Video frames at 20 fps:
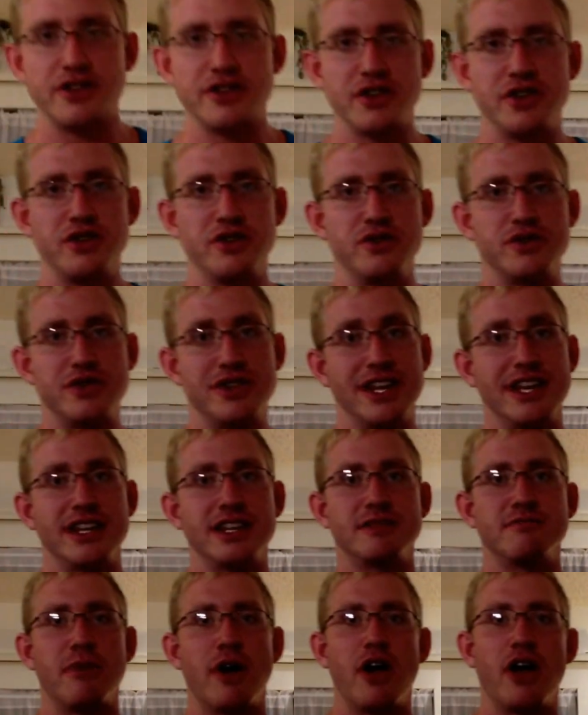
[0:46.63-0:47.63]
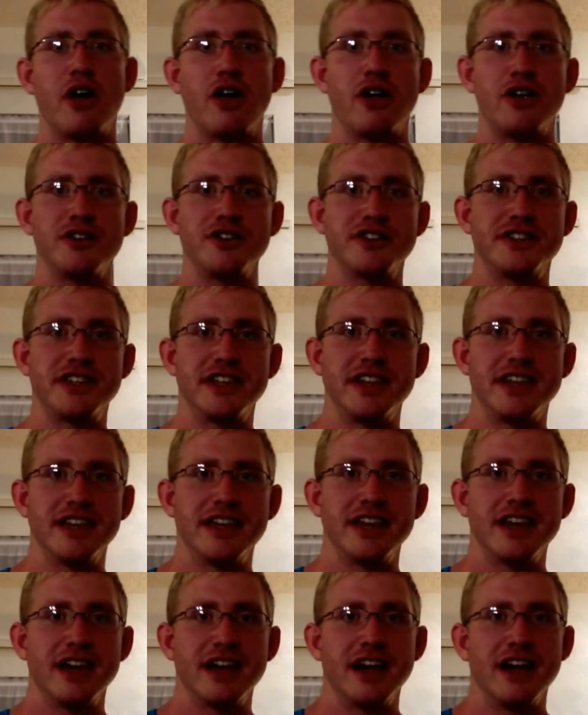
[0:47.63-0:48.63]
use tennis balls
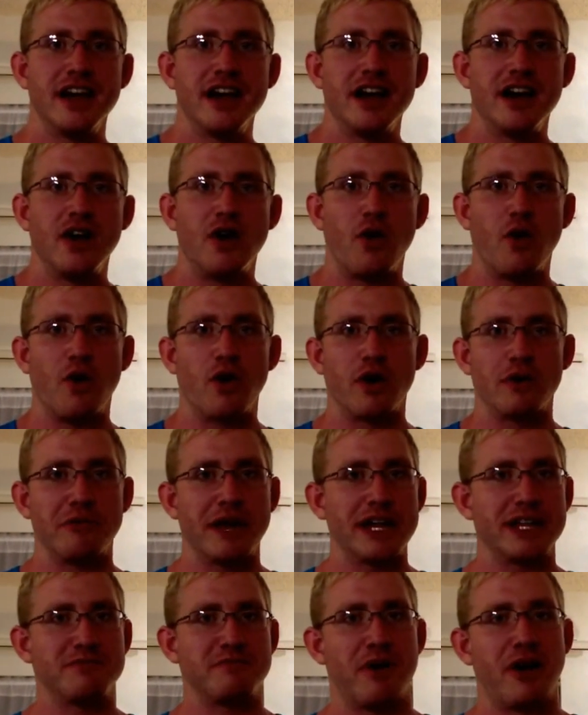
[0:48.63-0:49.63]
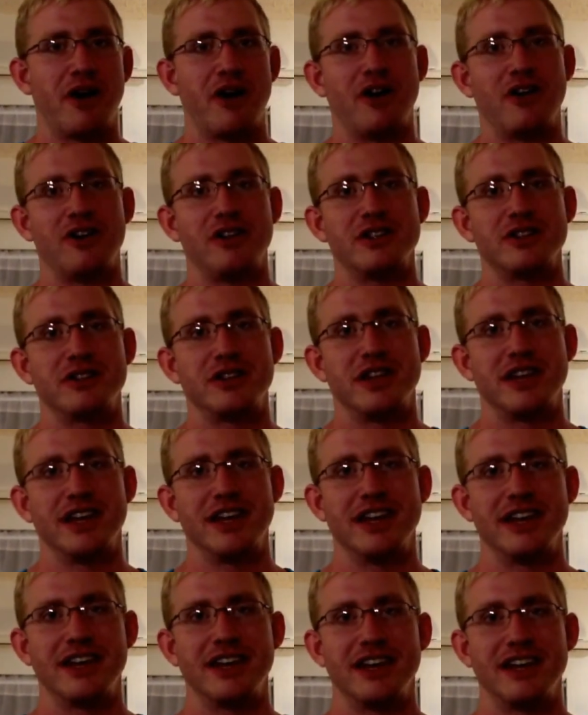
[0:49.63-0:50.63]
or baseballs,
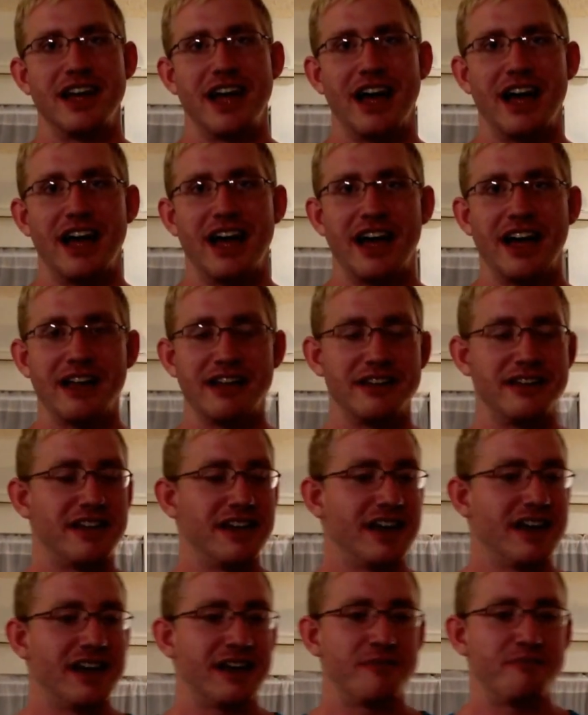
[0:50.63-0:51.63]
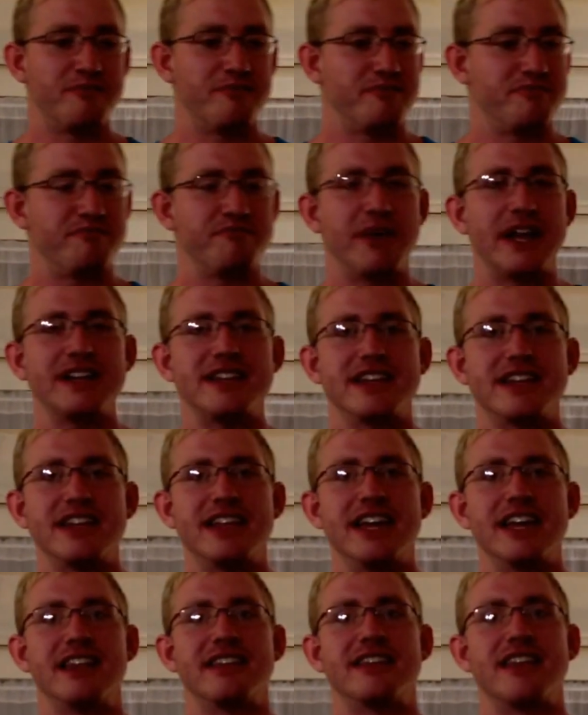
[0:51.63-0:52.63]
and basically
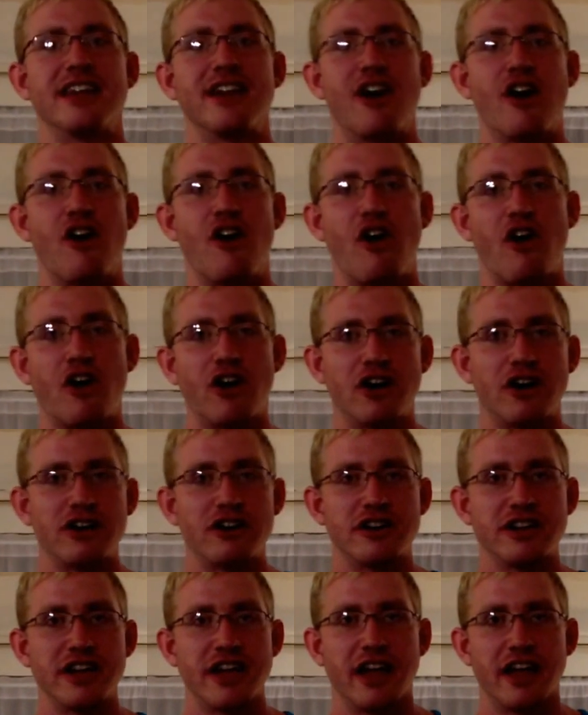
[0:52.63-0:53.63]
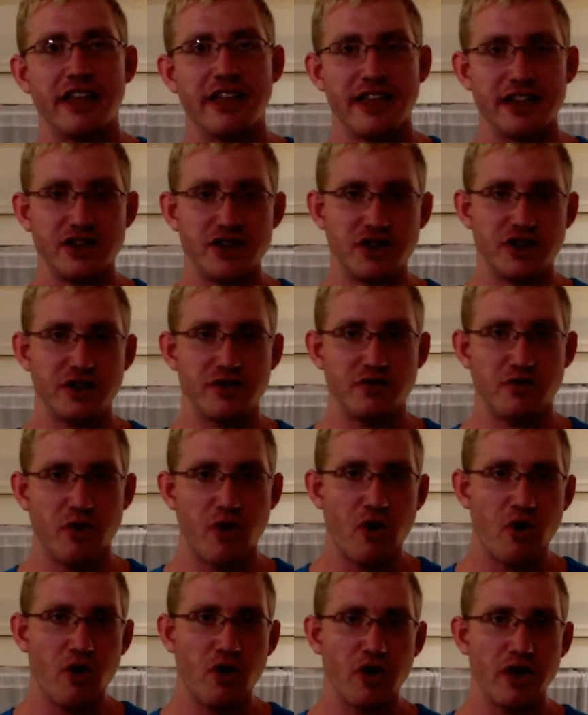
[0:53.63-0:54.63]
anything hard that you can
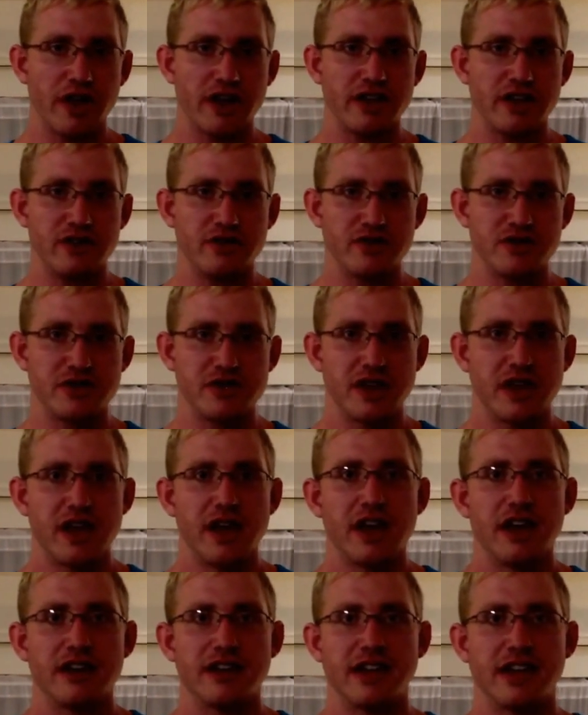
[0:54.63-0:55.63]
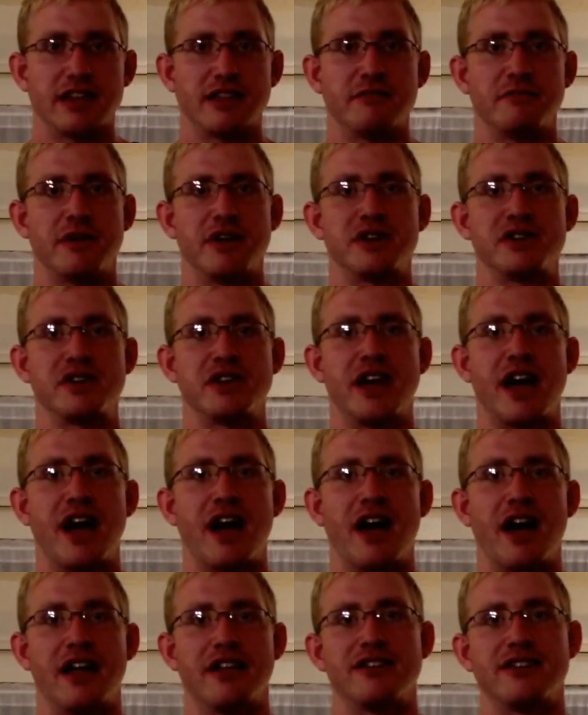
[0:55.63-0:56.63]
roll and use to get the muscle
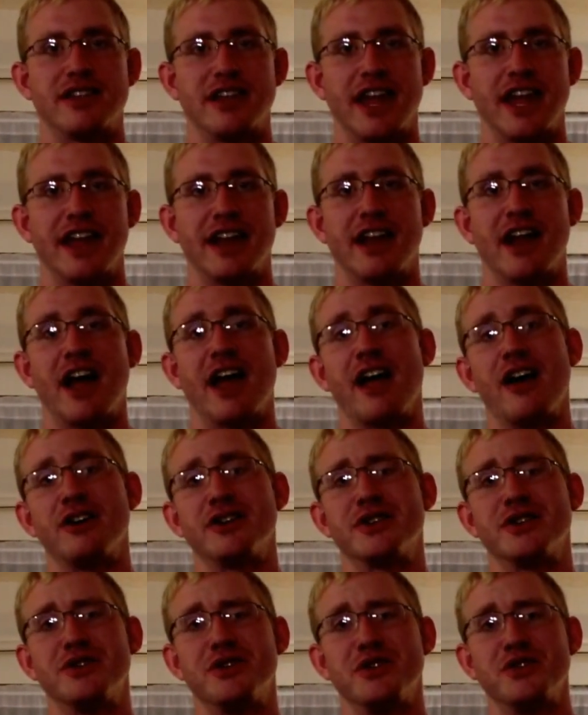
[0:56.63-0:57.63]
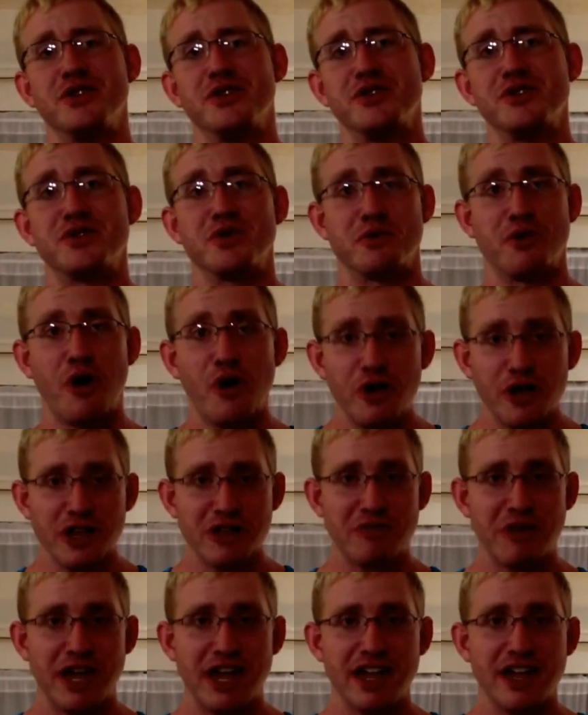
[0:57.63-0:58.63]
out. And I also do use a rolling
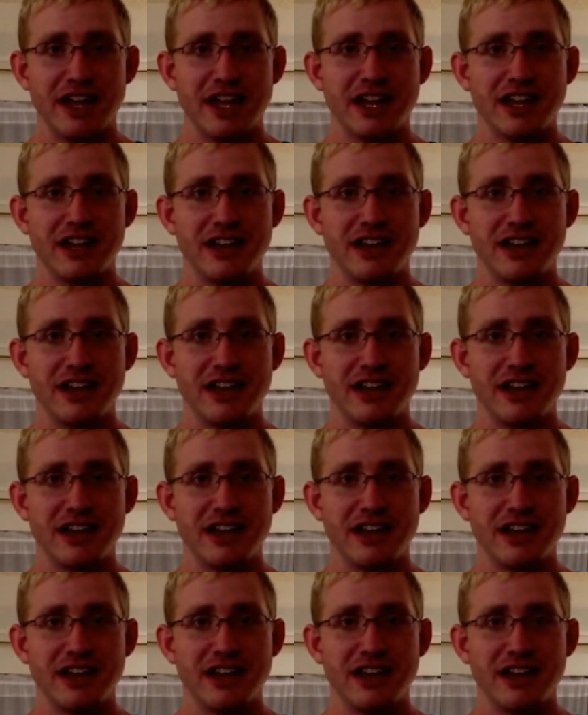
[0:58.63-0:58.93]
pin,